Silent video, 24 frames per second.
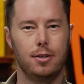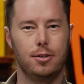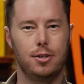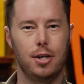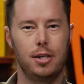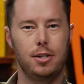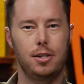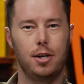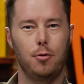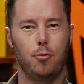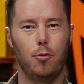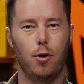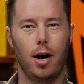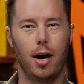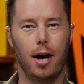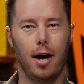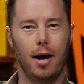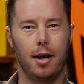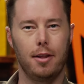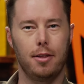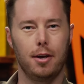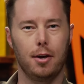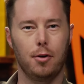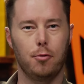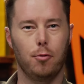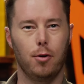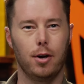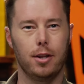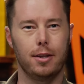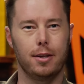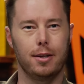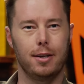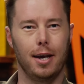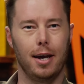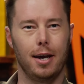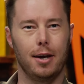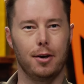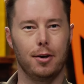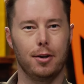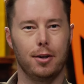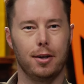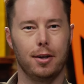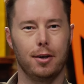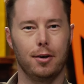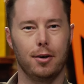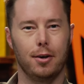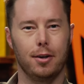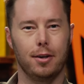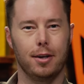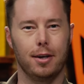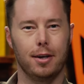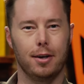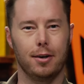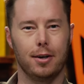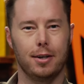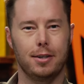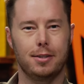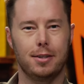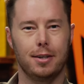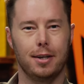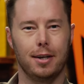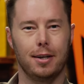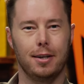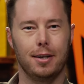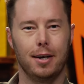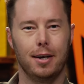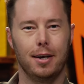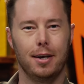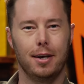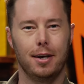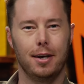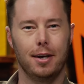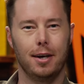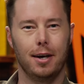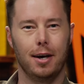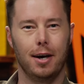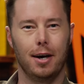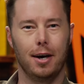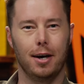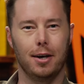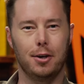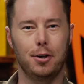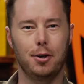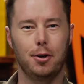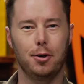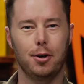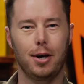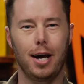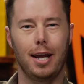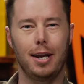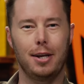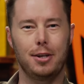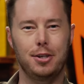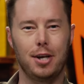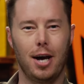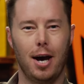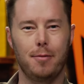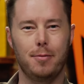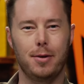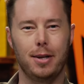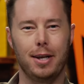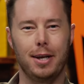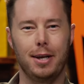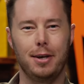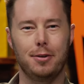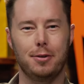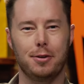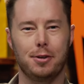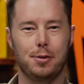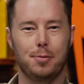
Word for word: JJ Watt, I think, won the day on here. He said, you don't got a job in either